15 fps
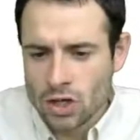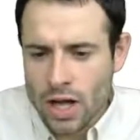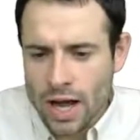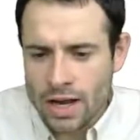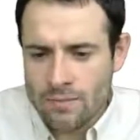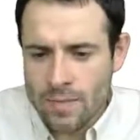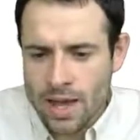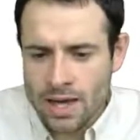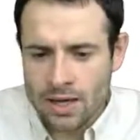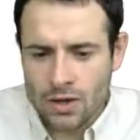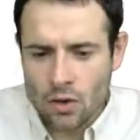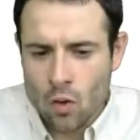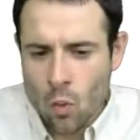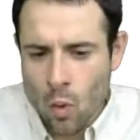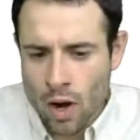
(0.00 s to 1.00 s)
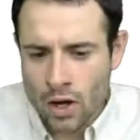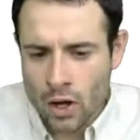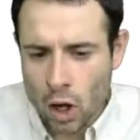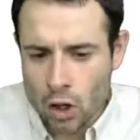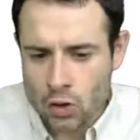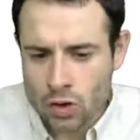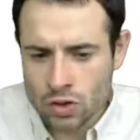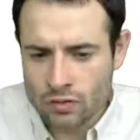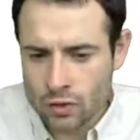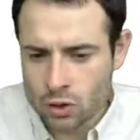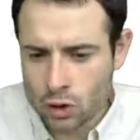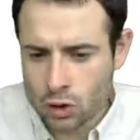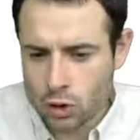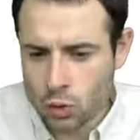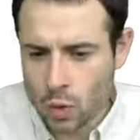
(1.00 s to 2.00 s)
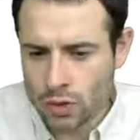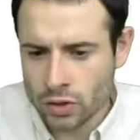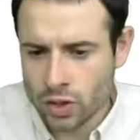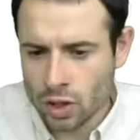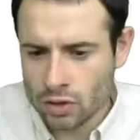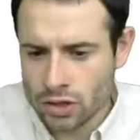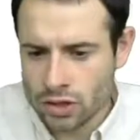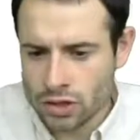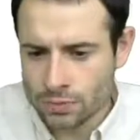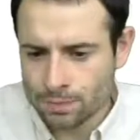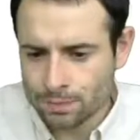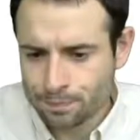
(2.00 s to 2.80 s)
I make $100 versus $200,